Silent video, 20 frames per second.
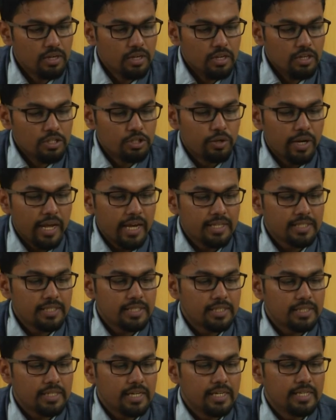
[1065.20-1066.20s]
So
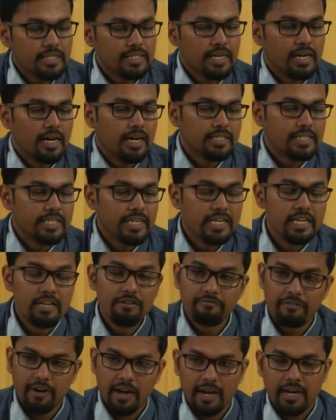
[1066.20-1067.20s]
next is uh,
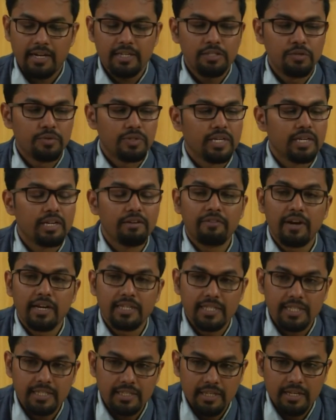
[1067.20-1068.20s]
signifiers. So signifiers,
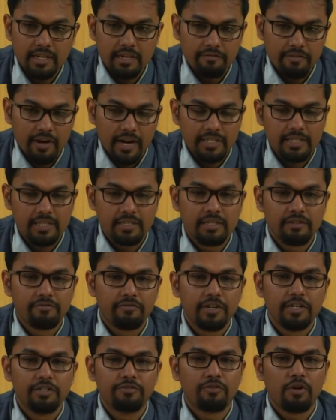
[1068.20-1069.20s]
this signifiers is
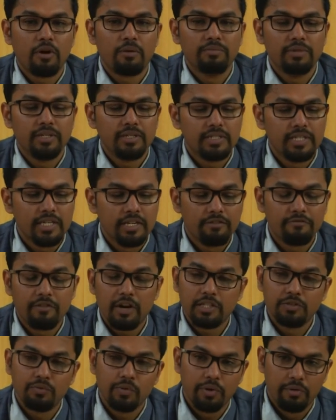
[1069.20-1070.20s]
different from the
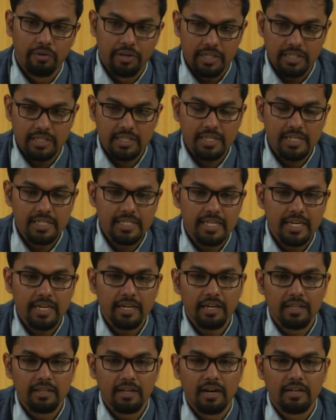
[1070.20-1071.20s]
signifiers we were
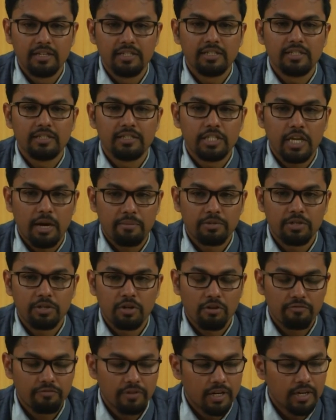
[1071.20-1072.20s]
discussing in under the chapter
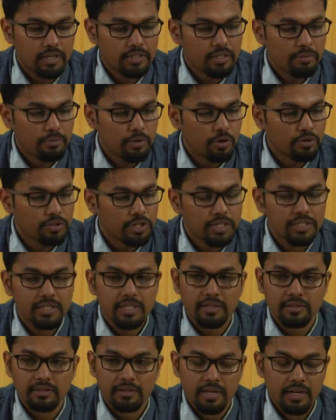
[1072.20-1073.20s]
of uh, semiotics
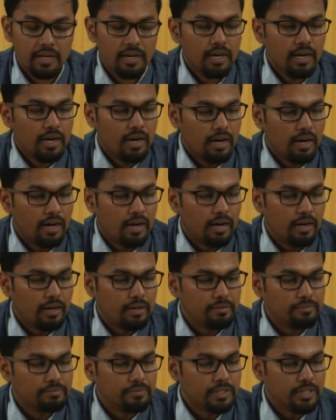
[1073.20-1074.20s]
and um,
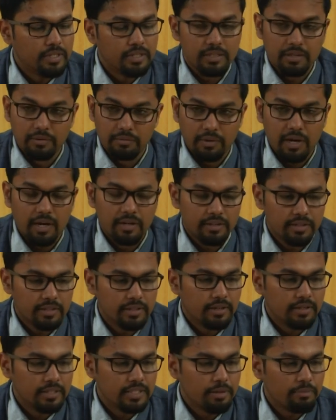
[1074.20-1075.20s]
um uh, under
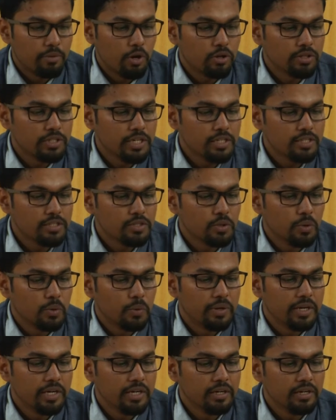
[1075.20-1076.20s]
semiotics. So
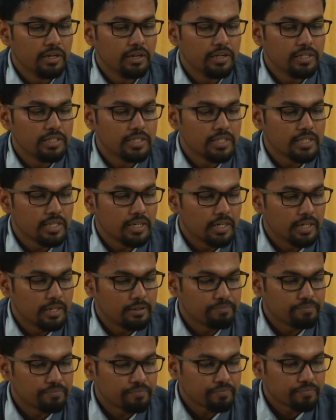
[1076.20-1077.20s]
here it's
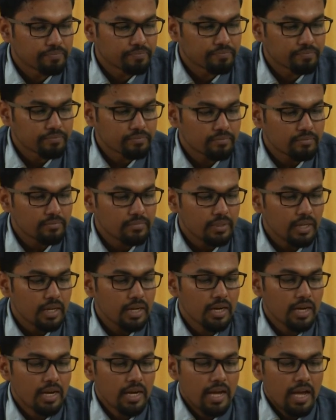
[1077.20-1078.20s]
um,
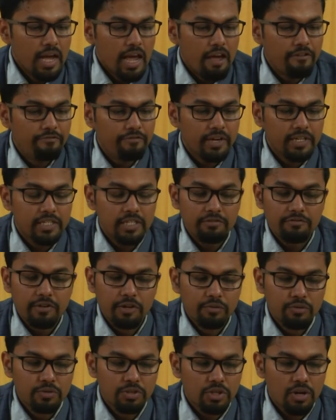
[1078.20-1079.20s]
effective
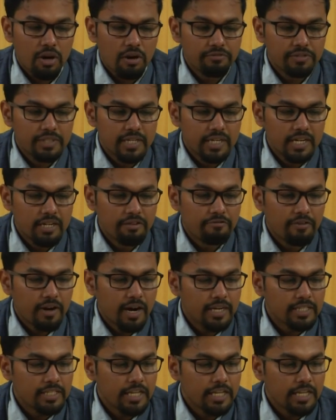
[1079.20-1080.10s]
use of signifiers